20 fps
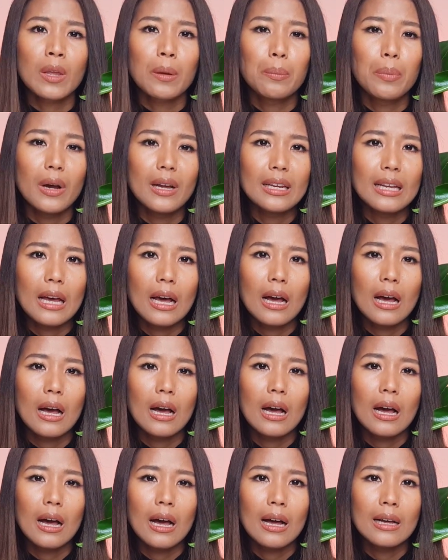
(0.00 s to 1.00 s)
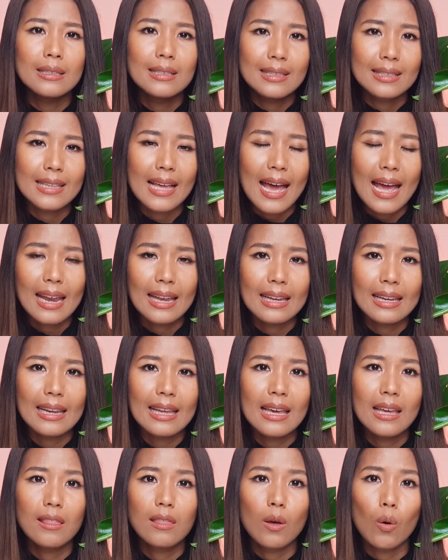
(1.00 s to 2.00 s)
But
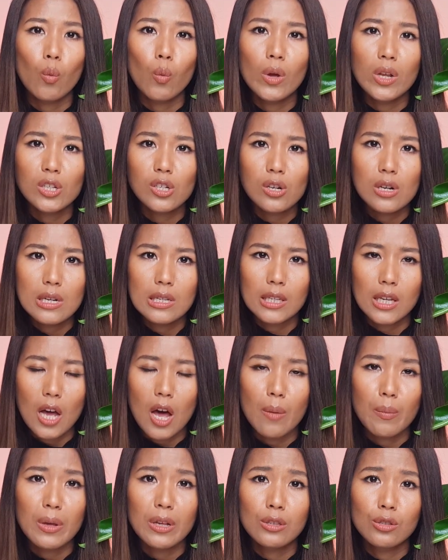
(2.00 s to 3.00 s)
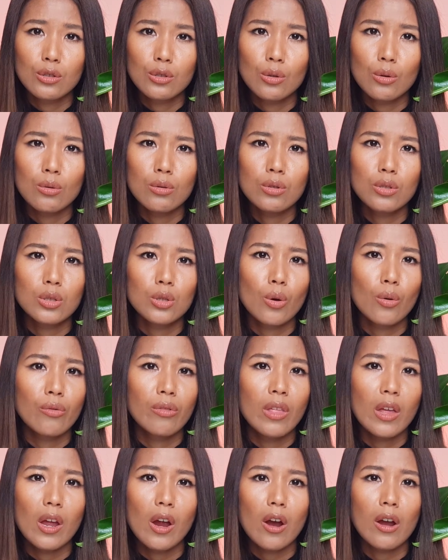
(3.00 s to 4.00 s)
sadly, the winter is coming soon, so
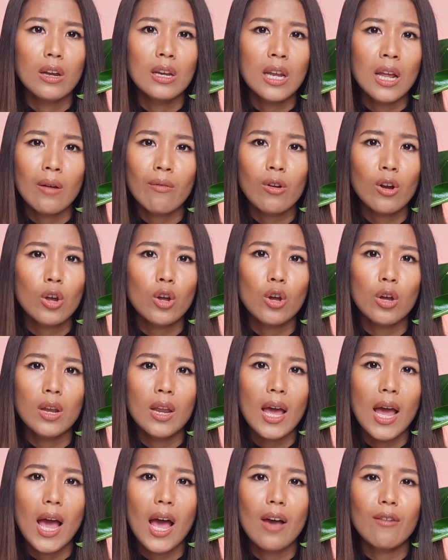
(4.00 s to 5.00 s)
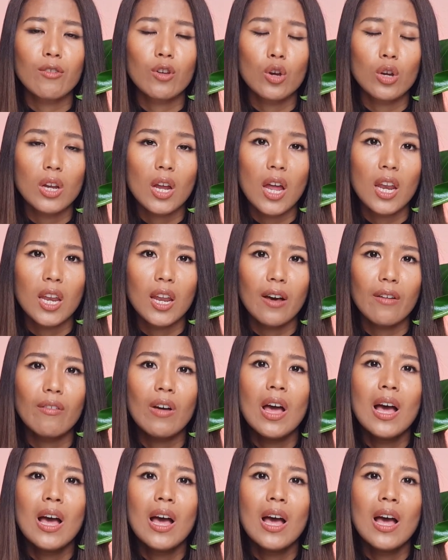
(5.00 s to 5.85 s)
they are never gonna have good enough